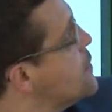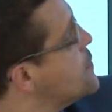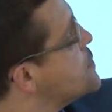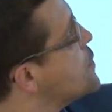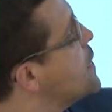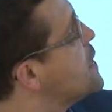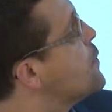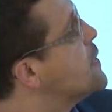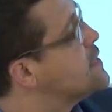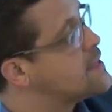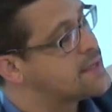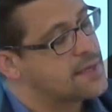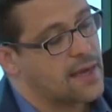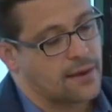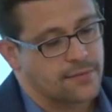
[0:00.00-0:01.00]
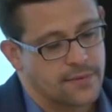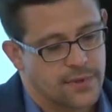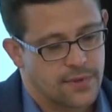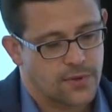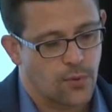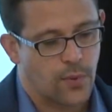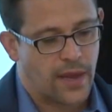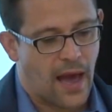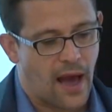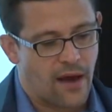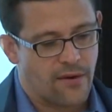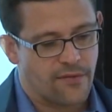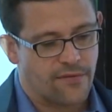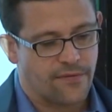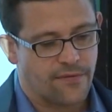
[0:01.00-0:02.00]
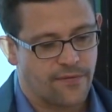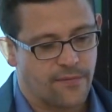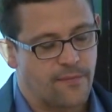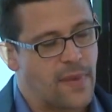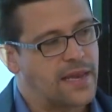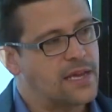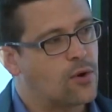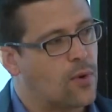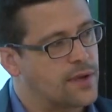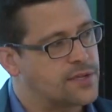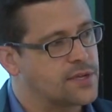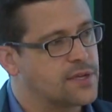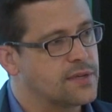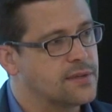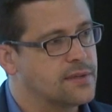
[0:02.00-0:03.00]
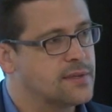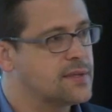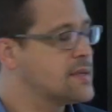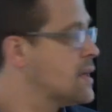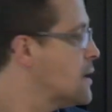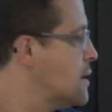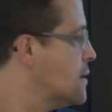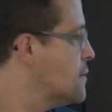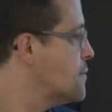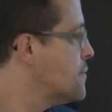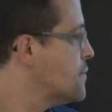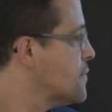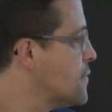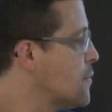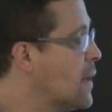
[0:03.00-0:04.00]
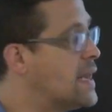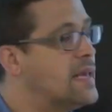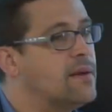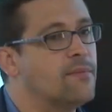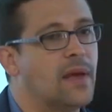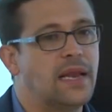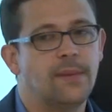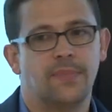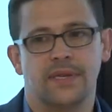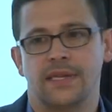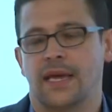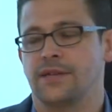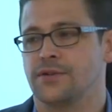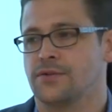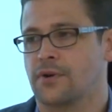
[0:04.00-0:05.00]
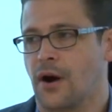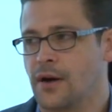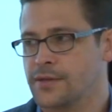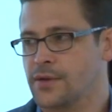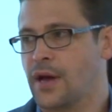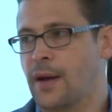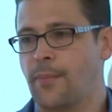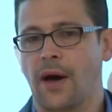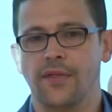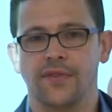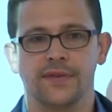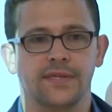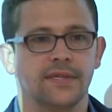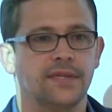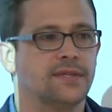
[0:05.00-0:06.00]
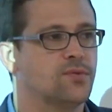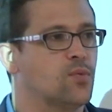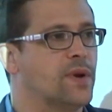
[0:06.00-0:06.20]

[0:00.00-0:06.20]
so anyways, yeah, so we have many questions, um, many, many potential causal hypotheses.